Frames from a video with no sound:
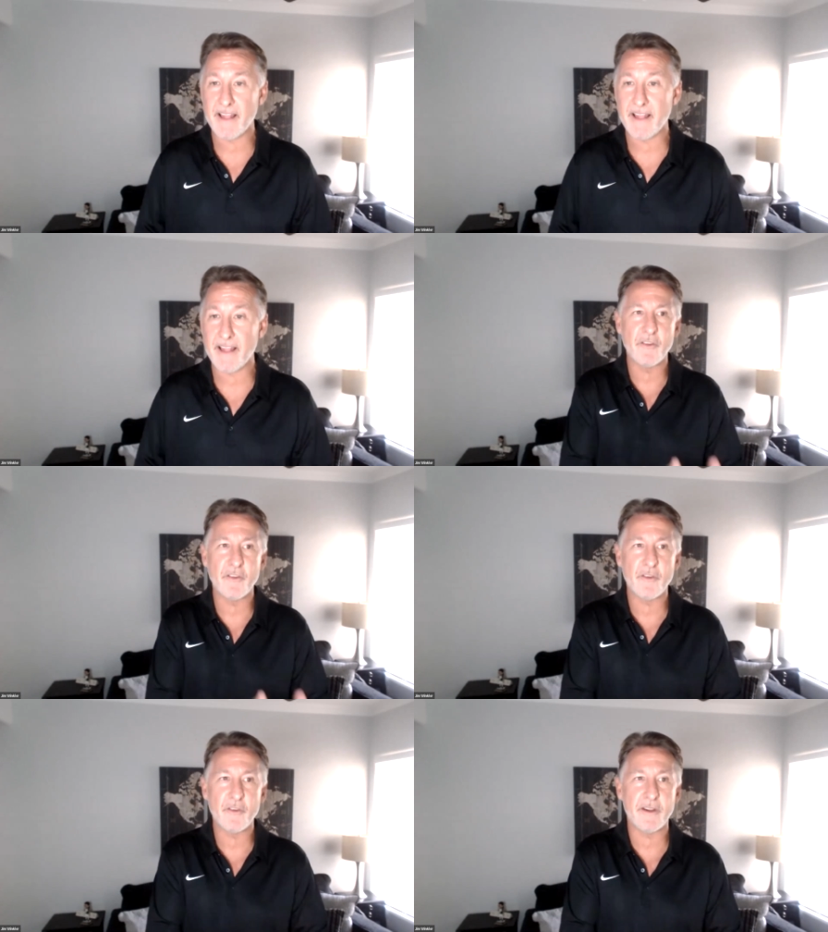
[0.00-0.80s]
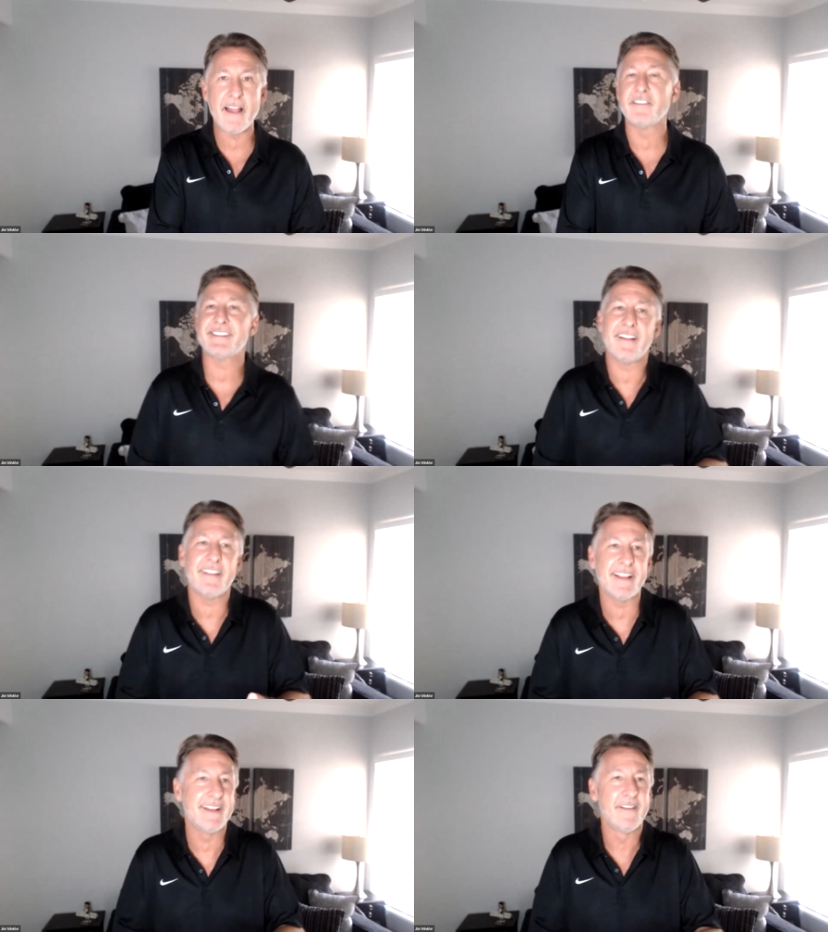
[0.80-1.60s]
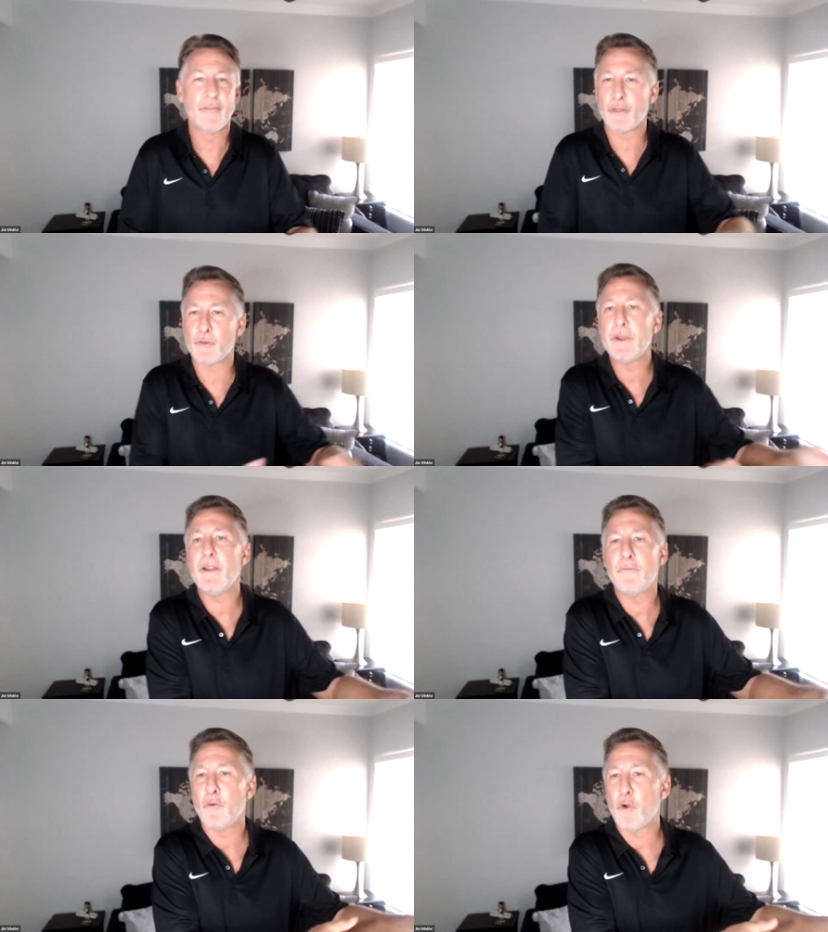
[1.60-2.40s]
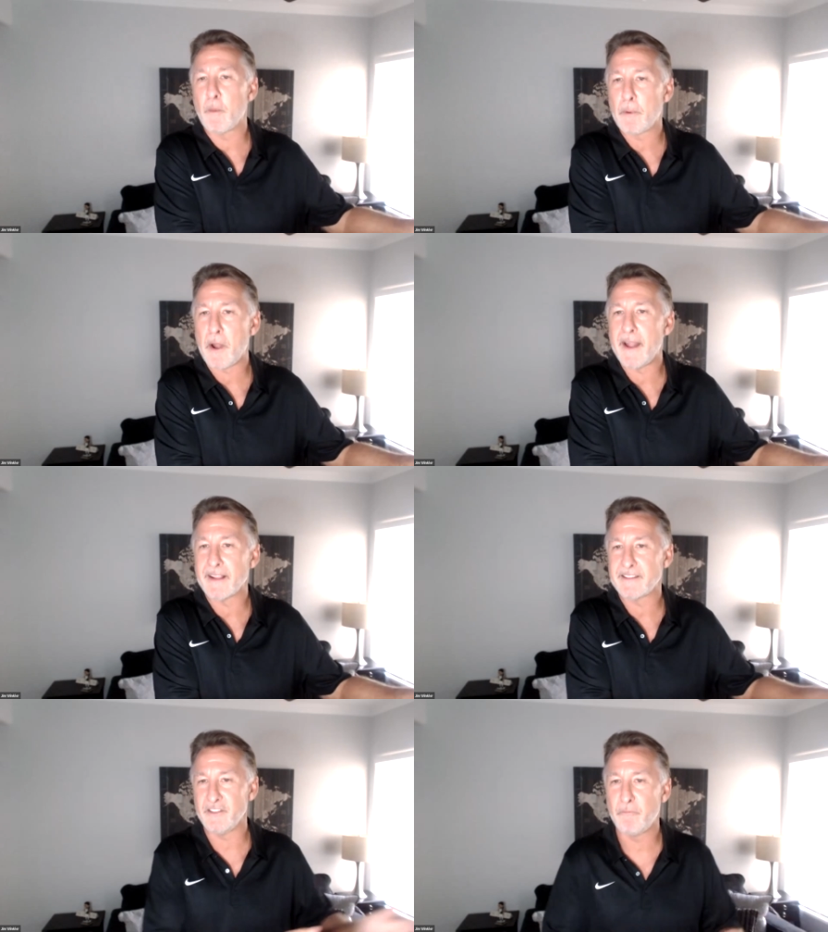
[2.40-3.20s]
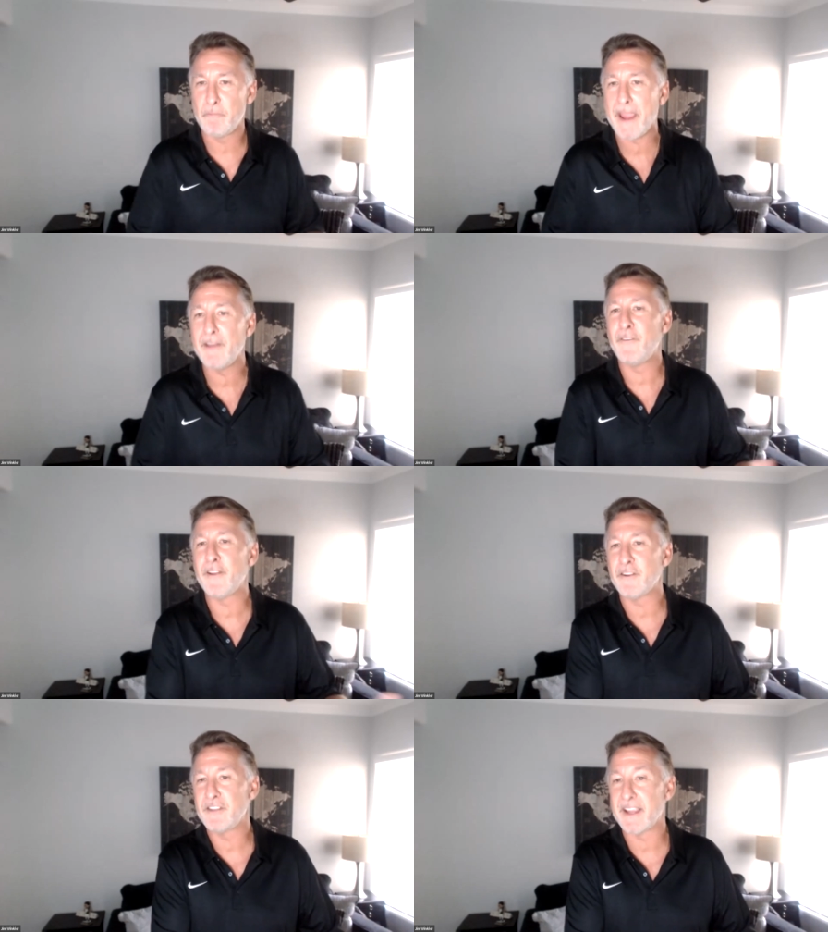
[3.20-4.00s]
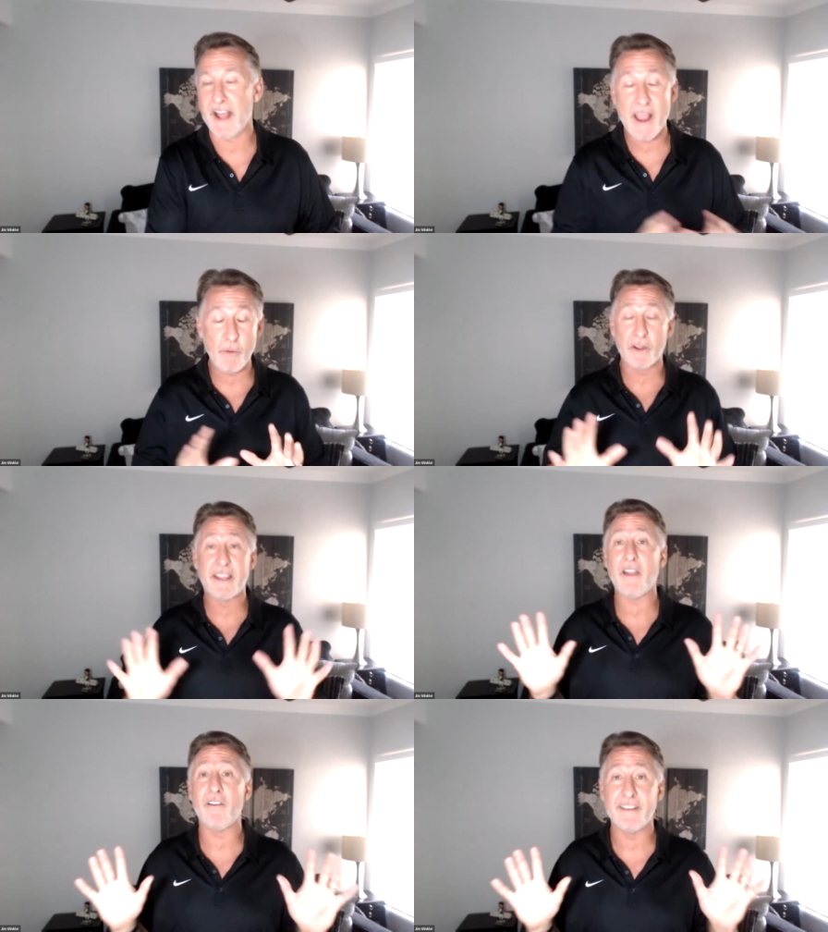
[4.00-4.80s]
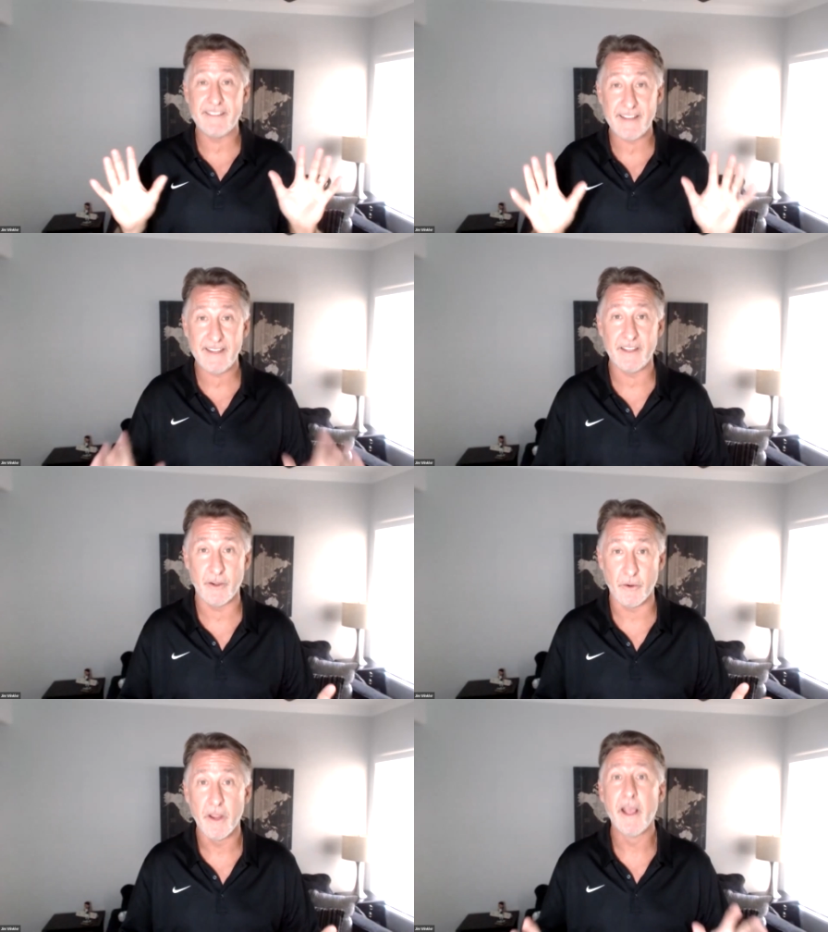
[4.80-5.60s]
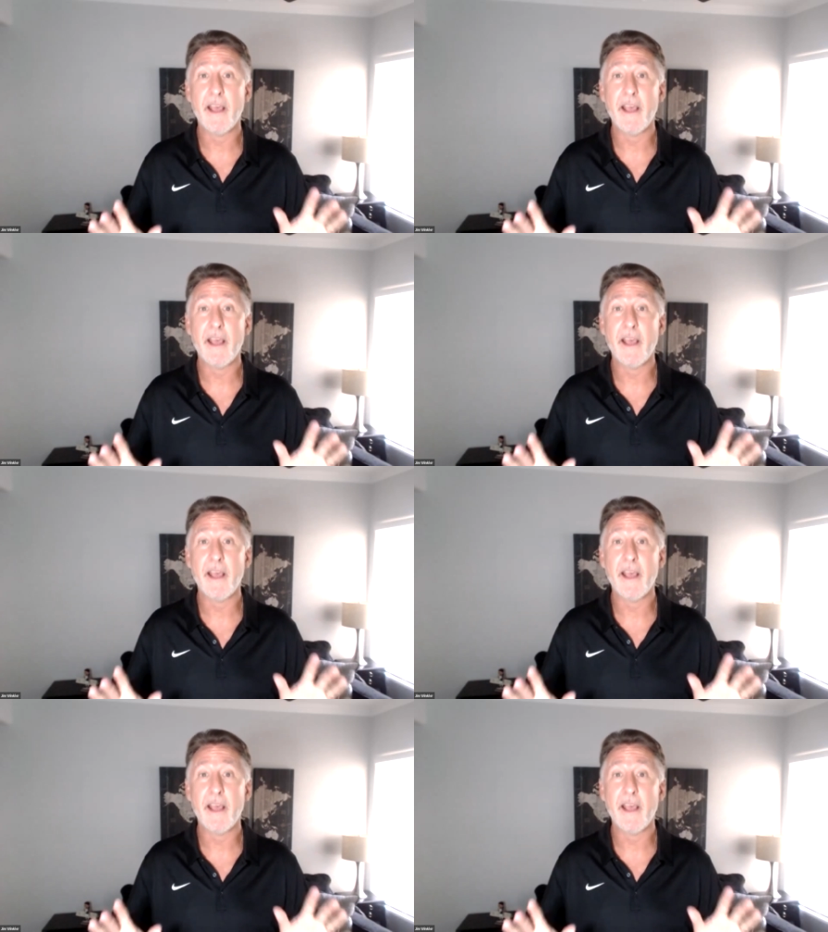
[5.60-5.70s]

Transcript: $100, that's selling three or four products and you paid for your ticket. I will guarantee you,